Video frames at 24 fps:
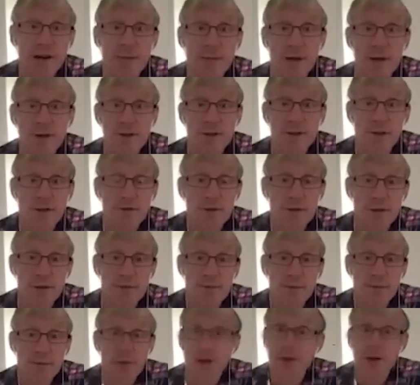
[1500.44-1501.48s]
environment.
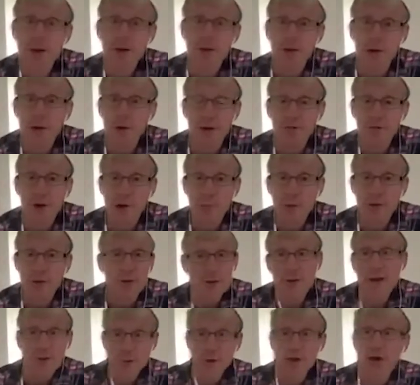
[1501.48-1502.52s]
So that's why I
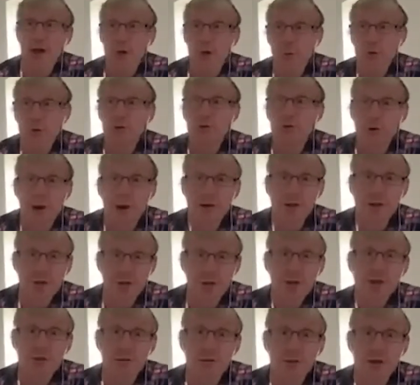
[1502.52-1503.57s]
would try to
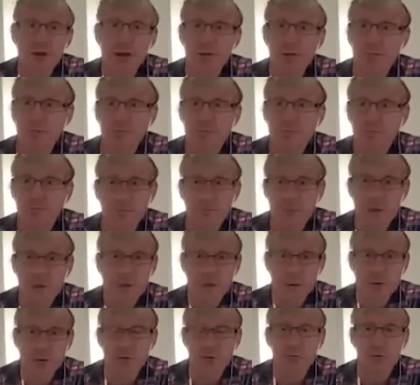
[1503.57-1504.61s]
justify this sort of
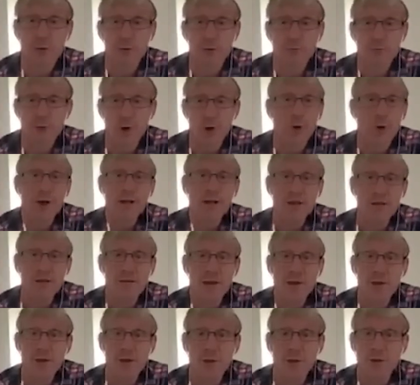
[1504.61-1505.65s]

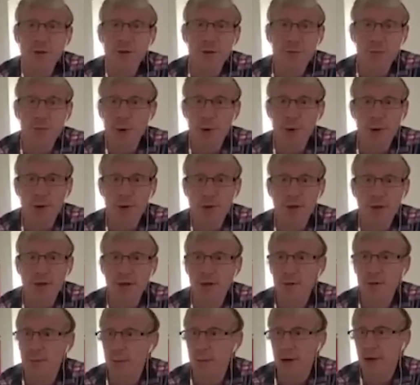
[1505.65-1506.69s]
non-intervention policy.
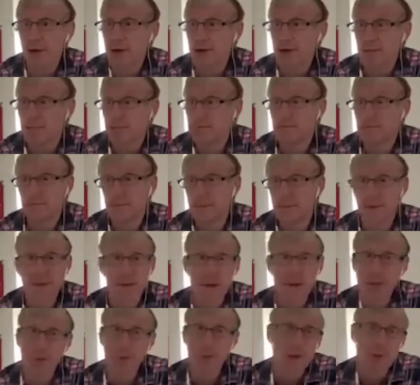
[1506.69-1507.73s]
But other
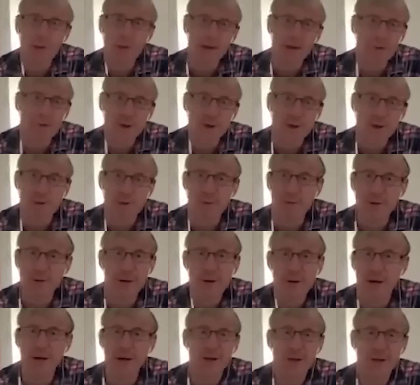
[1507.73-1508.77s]
people have a different view, and
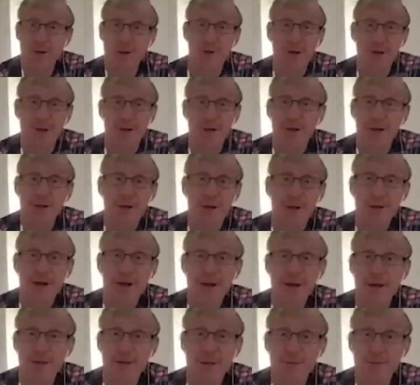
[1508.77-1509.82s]
I think that
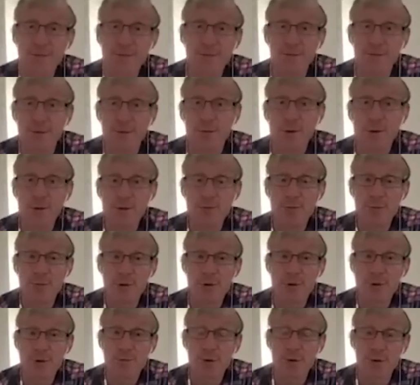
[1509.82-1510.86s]
is almost
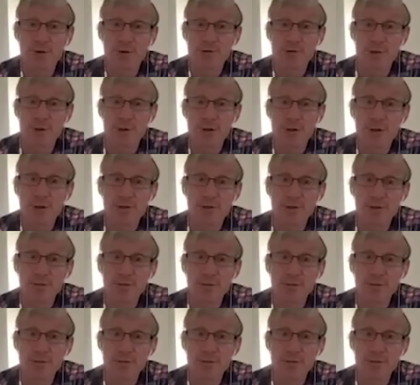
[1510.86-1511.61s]
impossible to resolve.